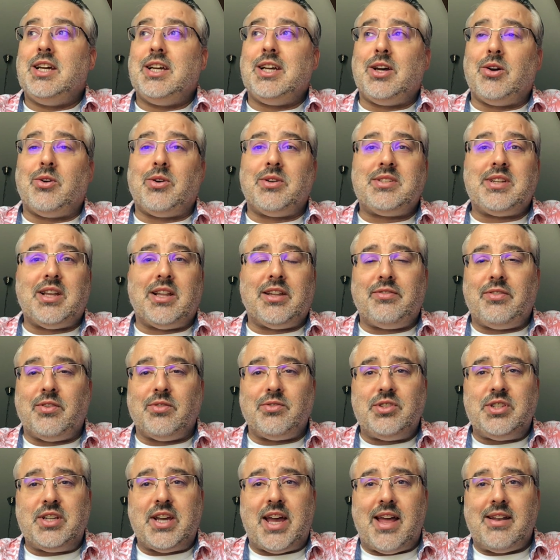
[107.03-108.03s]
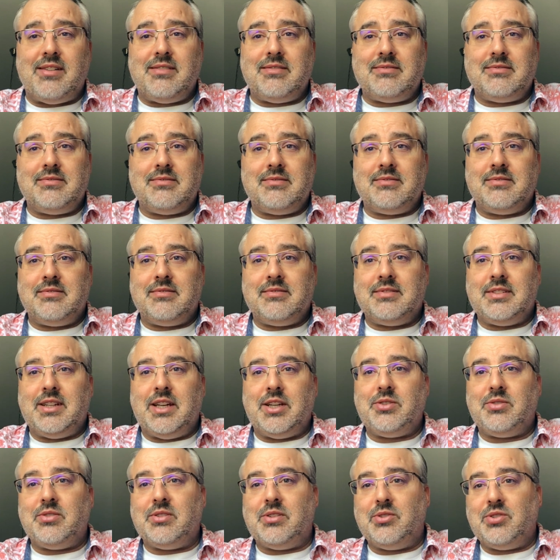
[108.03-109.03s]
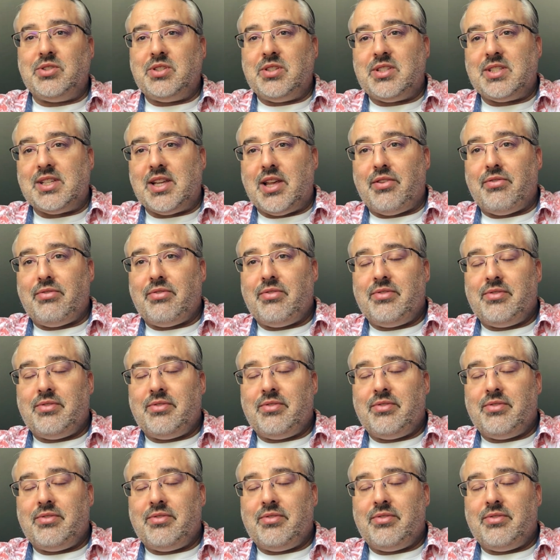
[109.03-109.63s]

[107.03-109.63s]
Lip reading: or a telephone chat. Introduce yourself.